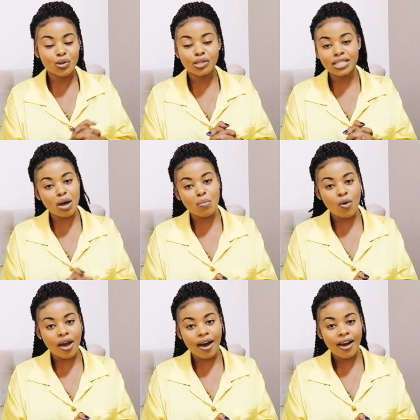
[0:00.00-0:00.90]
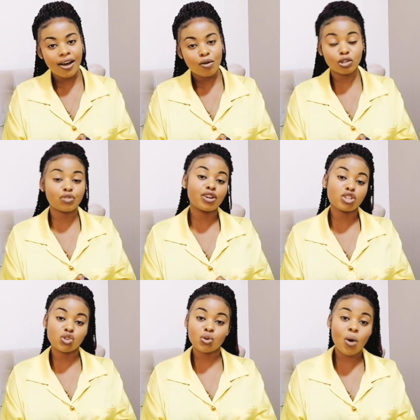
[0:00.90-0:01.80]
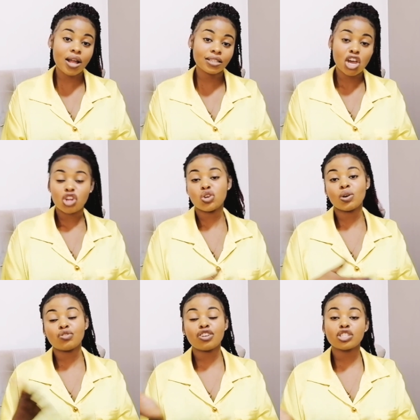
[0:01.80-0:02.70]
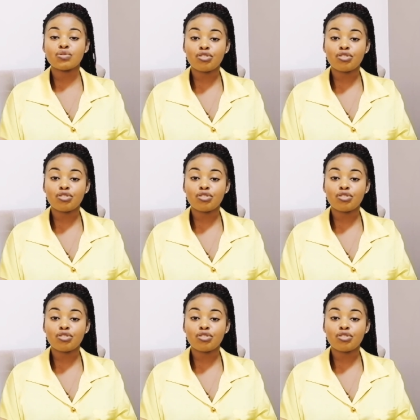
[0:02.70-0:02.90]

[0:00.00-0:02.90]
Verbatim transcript: you somewhere. Which friends do you want? Do you want friends